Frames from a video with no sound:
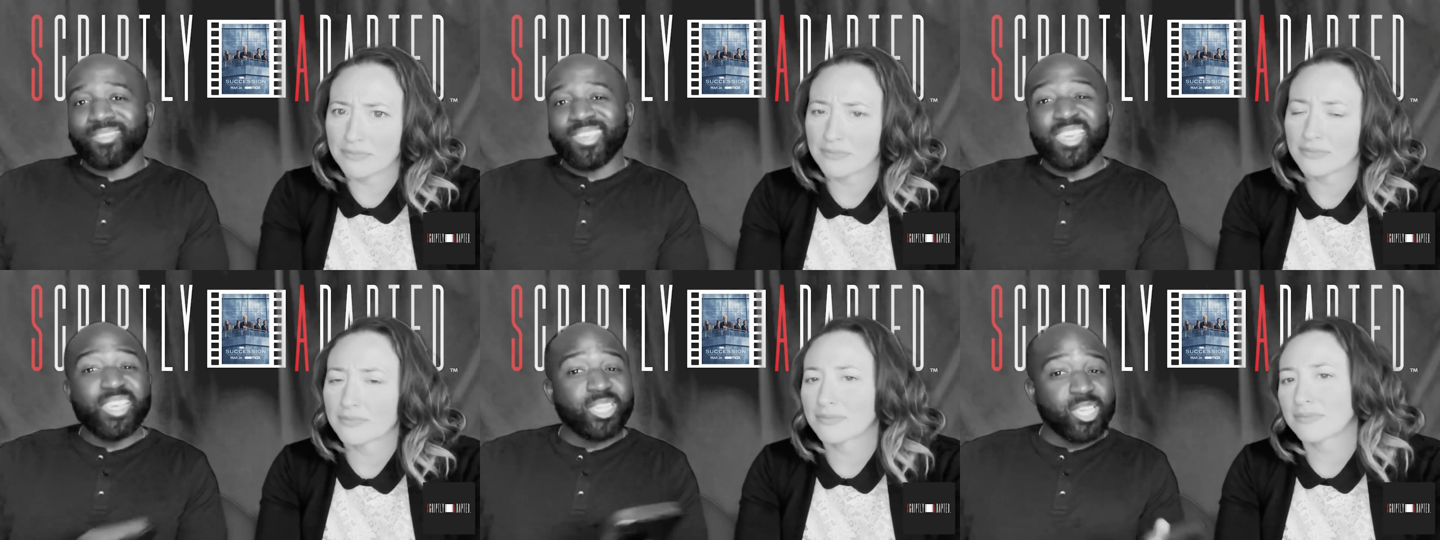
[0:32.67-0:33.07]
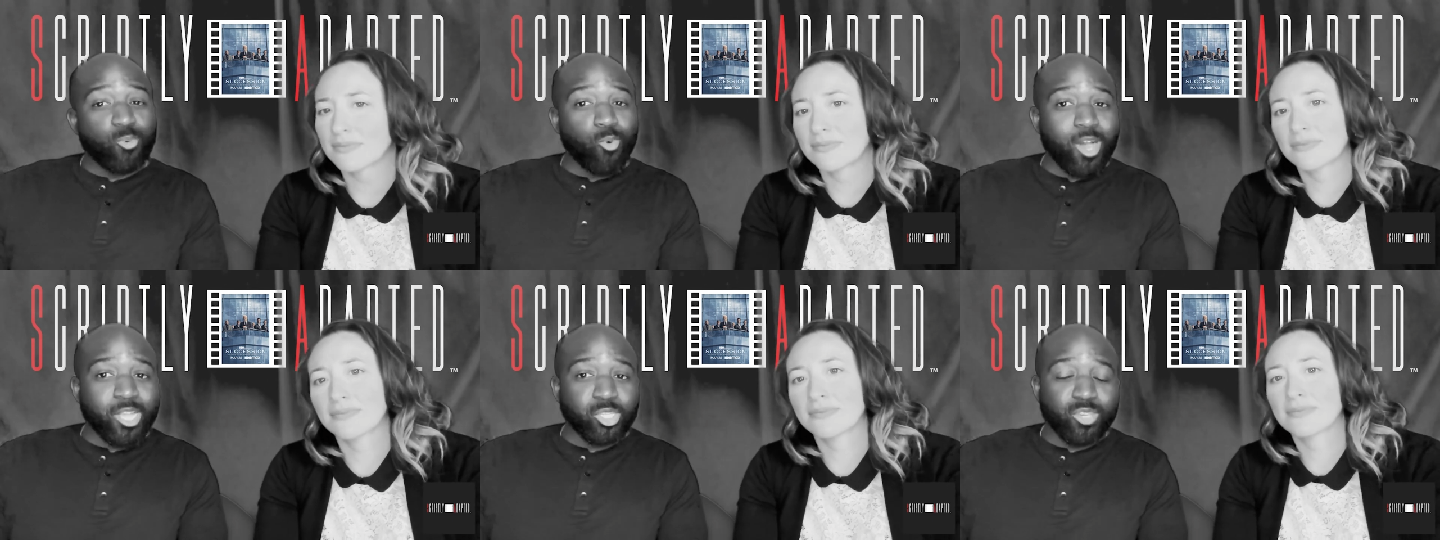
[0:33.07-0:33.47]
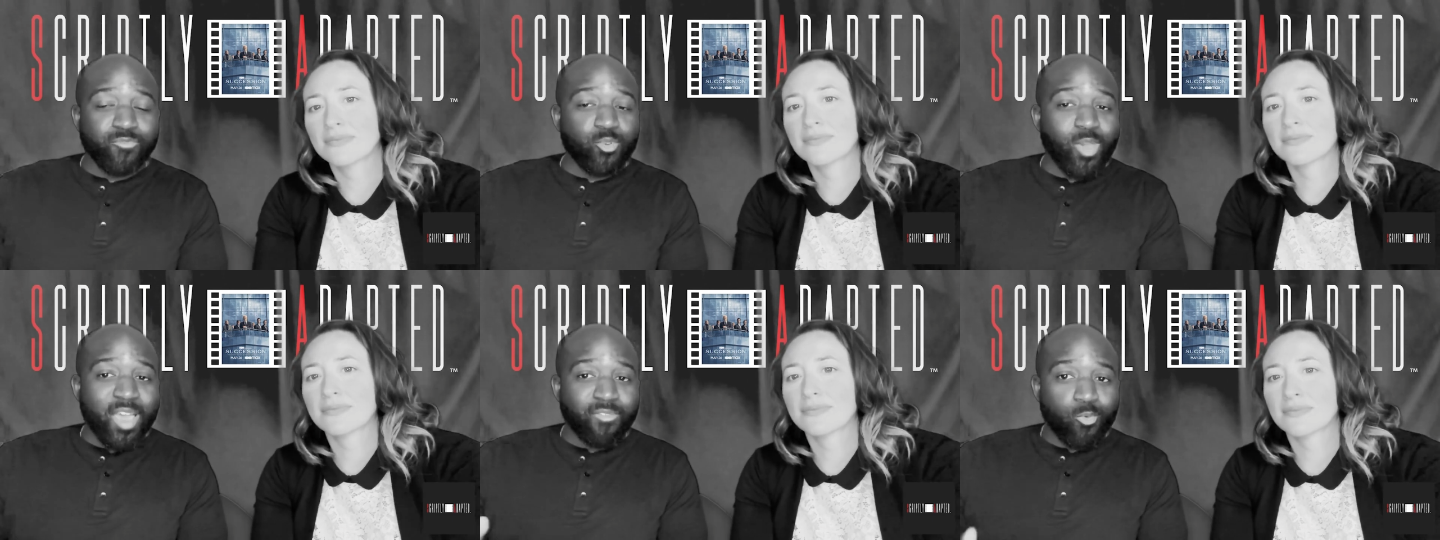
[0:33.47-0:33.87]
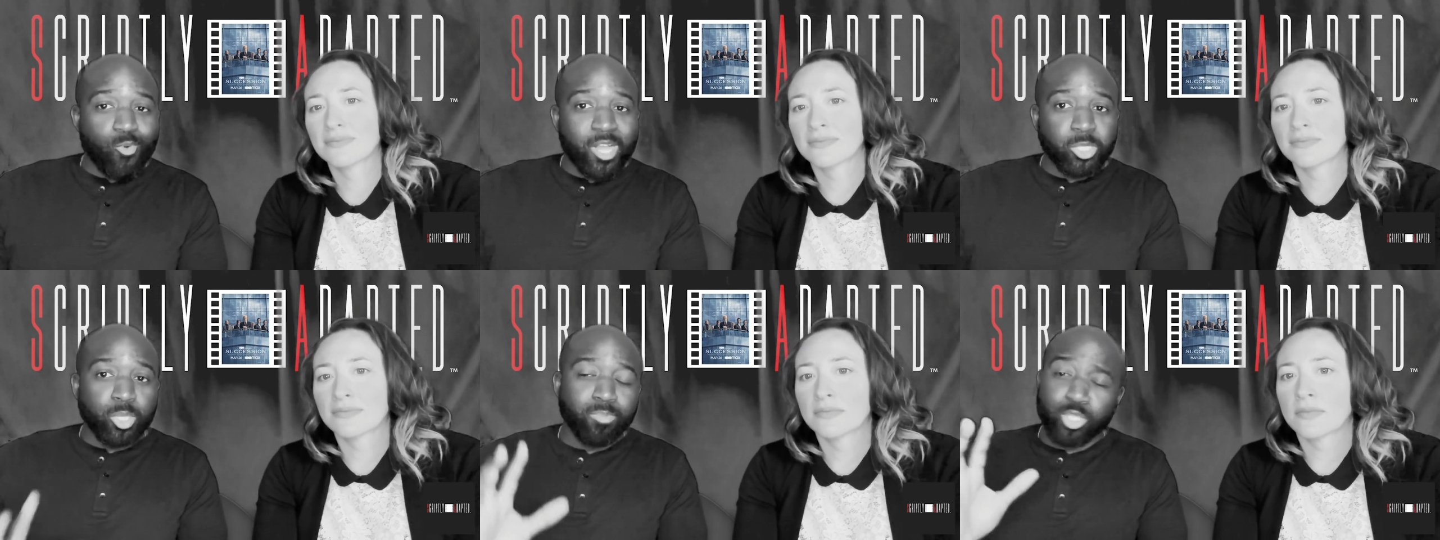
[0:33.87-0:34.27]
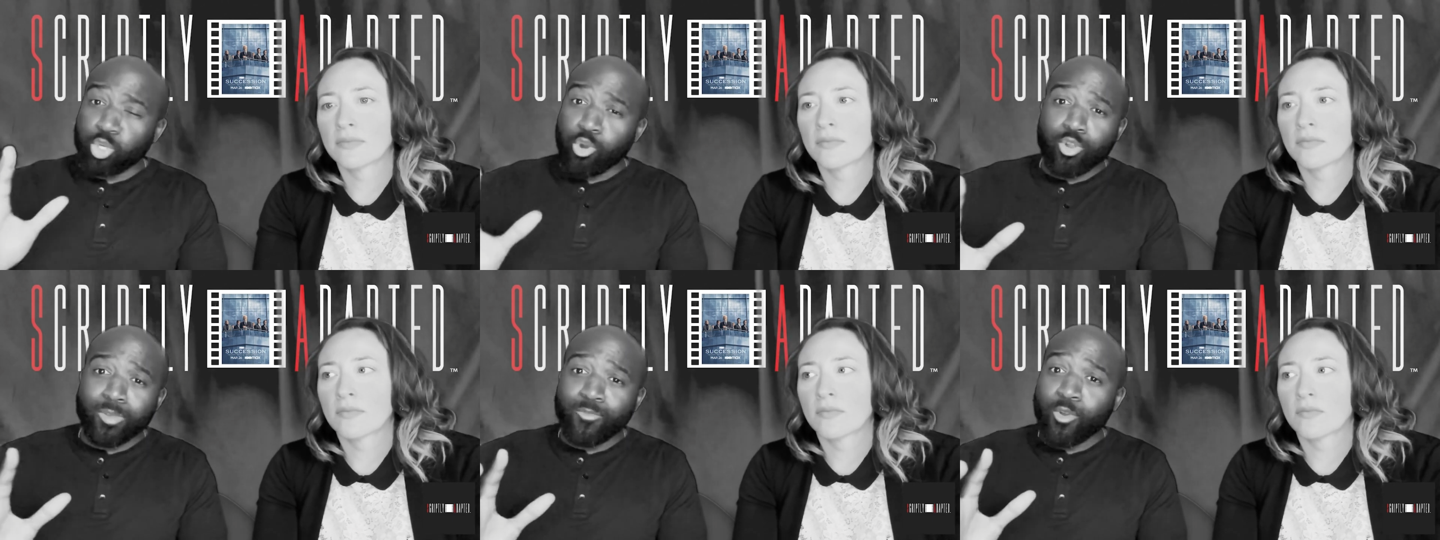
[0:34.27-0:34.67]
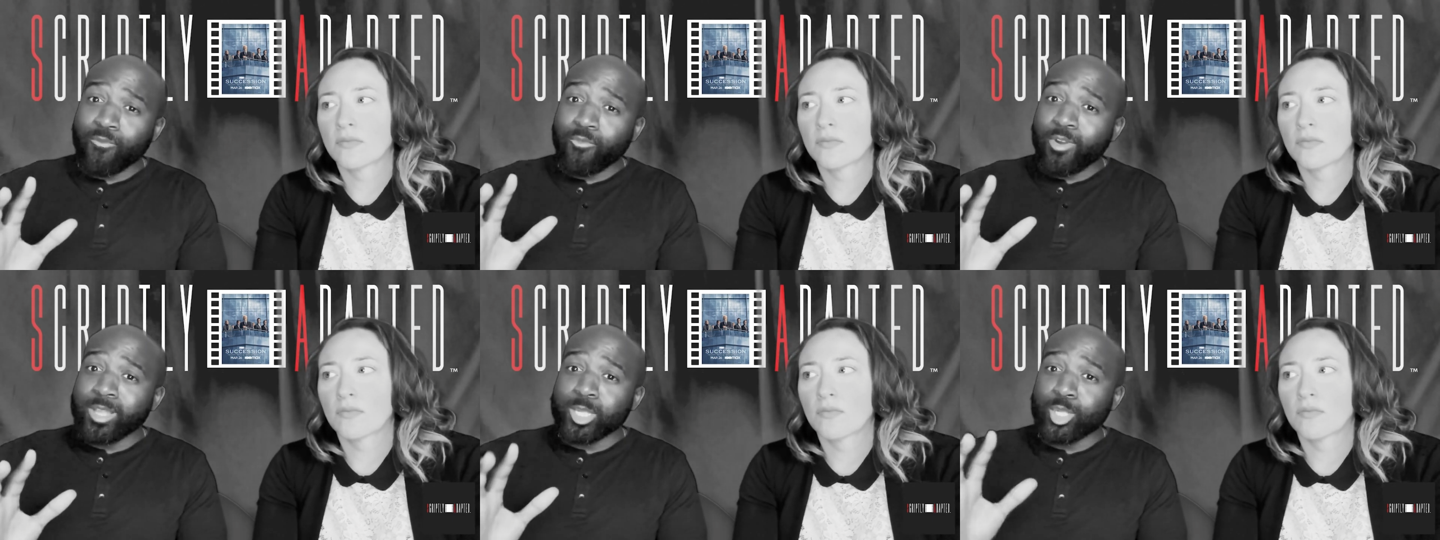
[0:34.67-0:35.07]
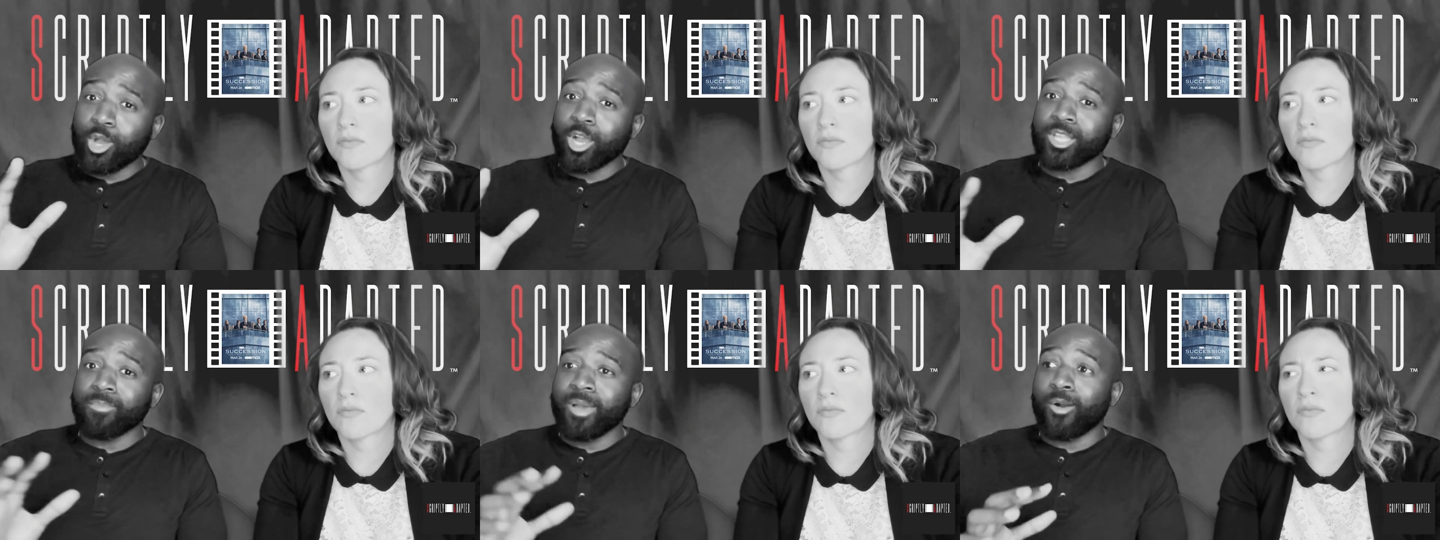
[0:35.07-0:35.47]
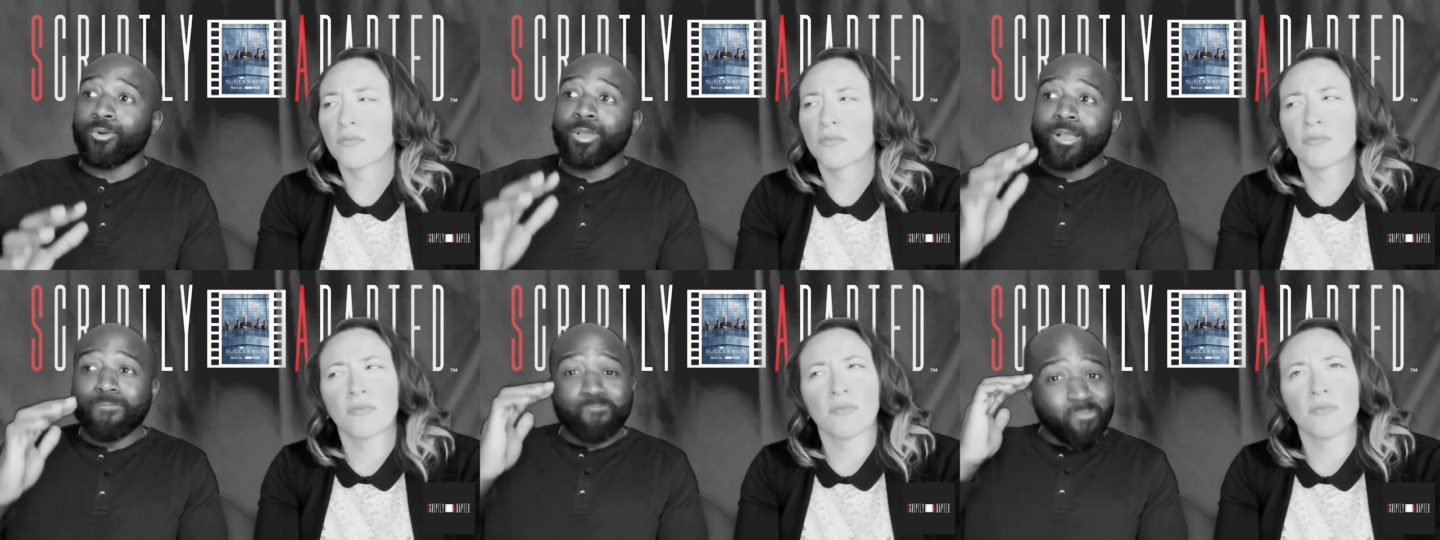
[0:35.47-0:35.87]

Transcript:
Speaker 1: easy watch if you haven't watched it, but you heard of your friends talking about,